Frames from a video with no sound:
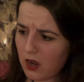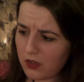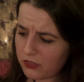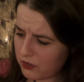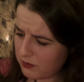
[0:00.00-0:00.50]

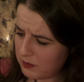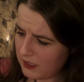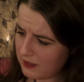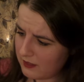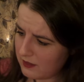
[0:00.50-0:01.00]
author
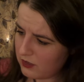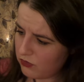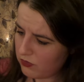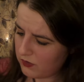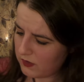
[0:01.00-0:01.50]
being the
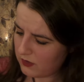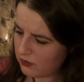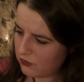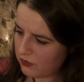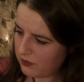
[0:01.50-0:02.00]
digital
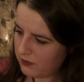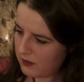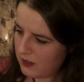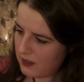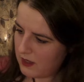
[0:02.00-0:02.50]
signature.
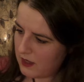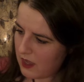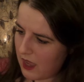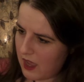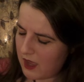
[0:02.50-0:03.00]

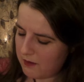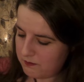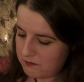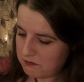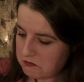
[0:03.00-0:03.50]

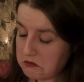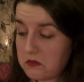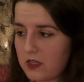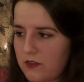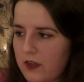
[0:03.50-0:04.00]
Um,
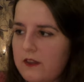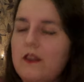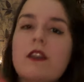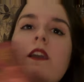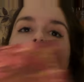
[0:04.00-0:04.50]

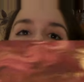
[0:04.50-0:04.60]
interesting.